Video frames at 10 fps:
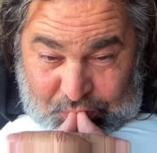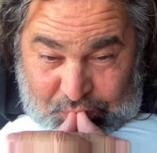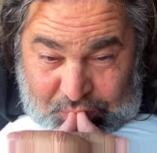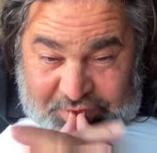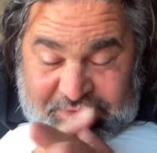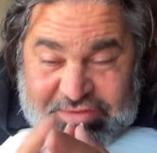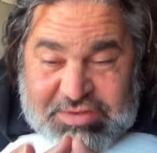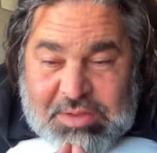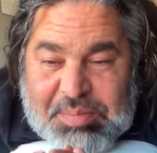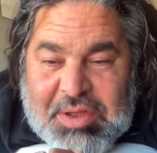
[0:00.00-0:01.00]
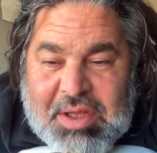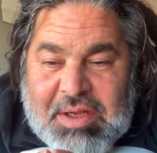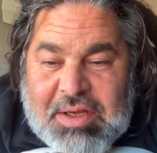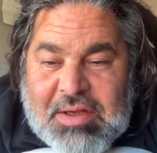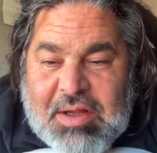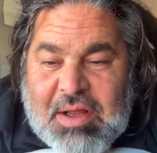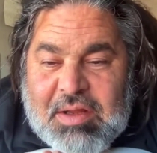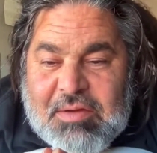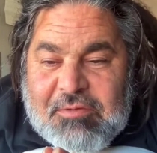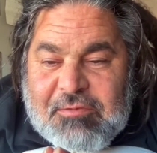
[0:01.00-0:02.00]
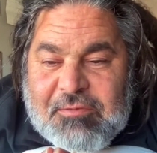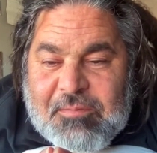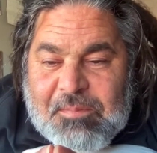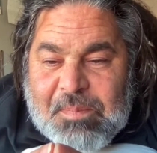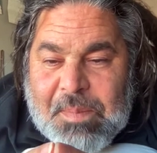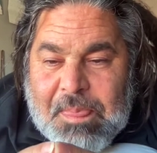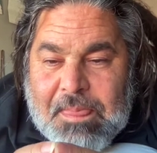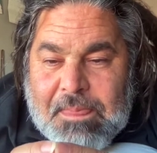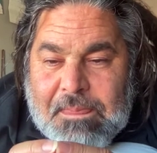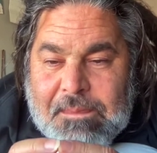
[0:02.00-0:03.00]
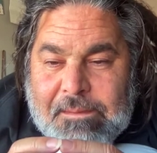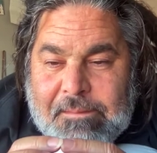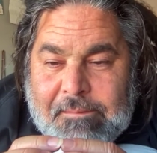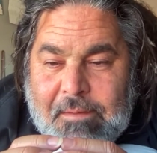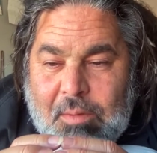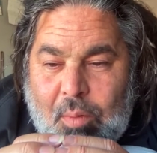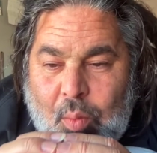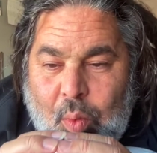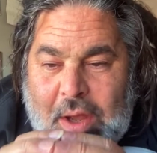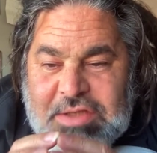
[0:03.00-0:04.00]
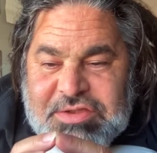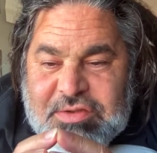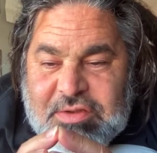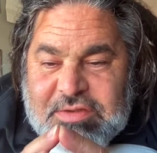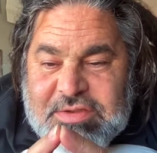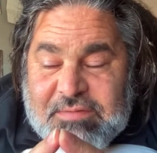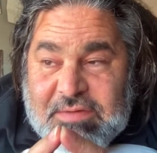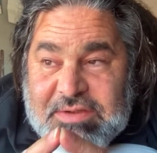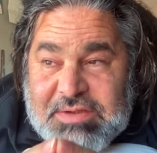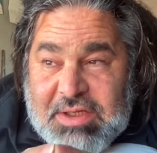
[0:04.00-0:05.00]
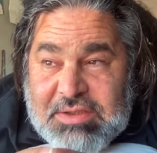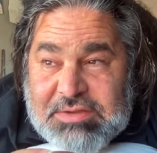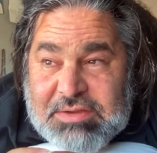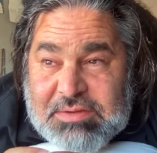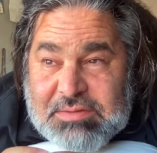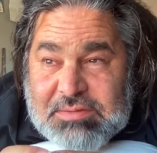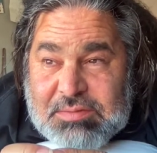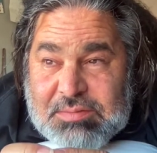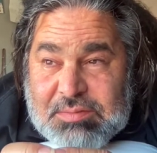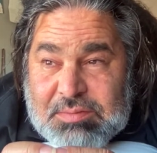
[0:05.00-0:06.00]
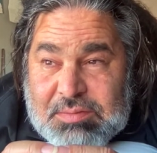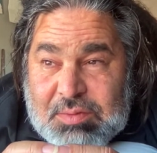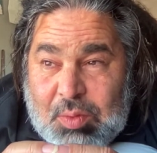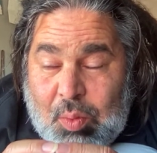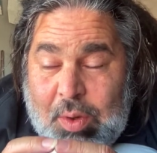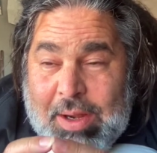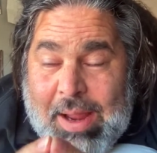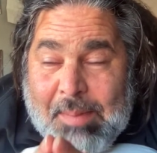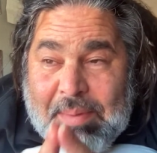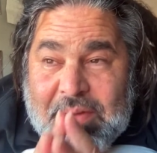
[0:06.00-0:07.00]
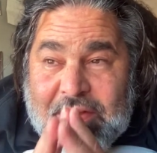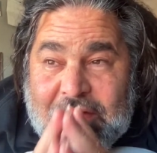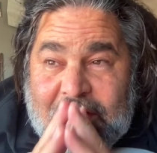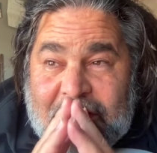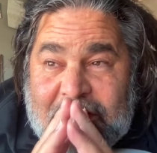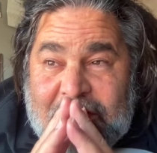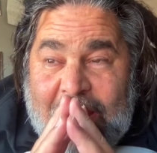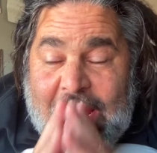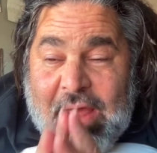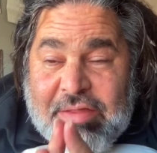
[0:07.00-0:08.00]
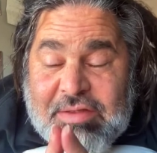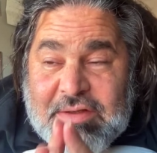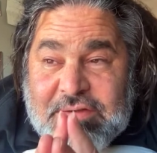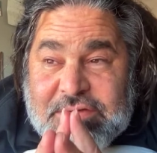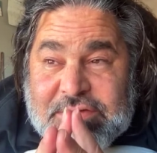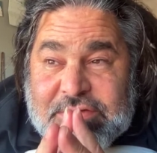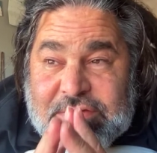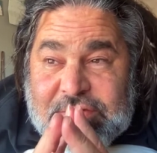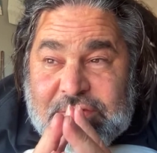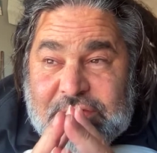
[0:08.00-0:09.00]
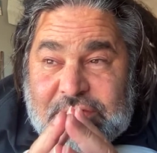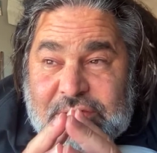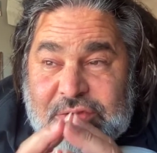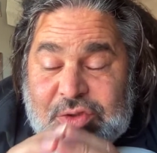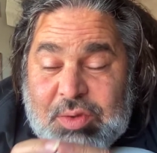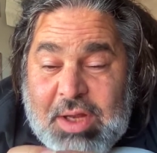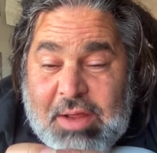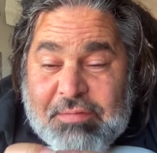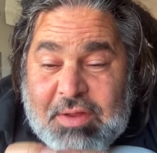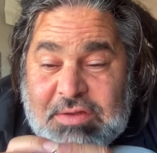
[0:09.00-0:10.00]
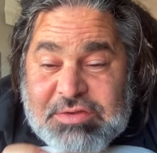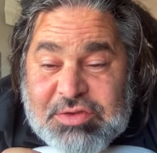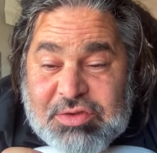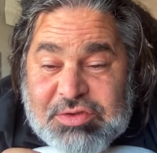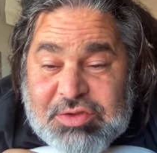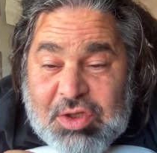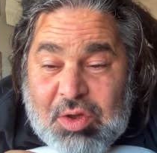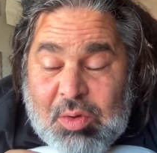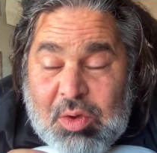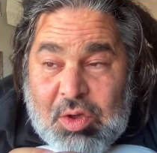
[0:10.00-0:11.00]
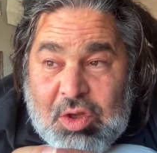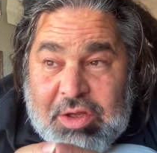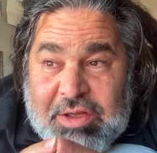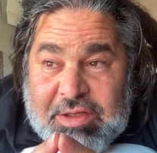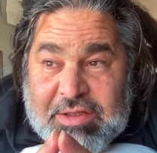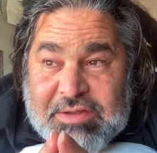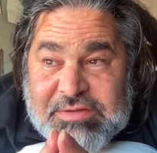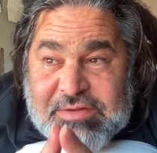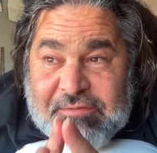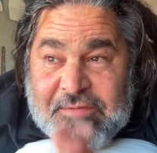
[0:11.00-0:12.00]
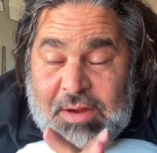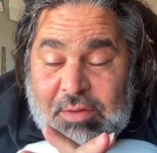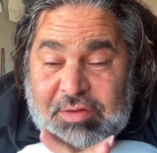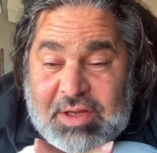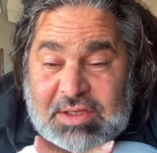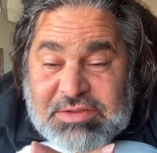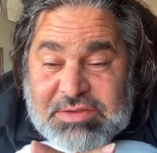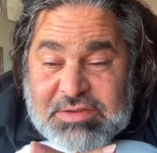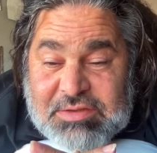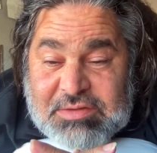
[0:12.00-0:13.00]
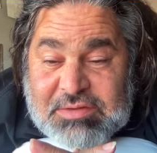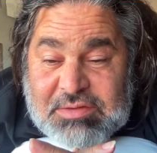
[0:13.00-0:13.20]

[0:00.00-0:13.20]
This is the beginning of Western civilization. What happened in Athens 2,500 years ago is the foundation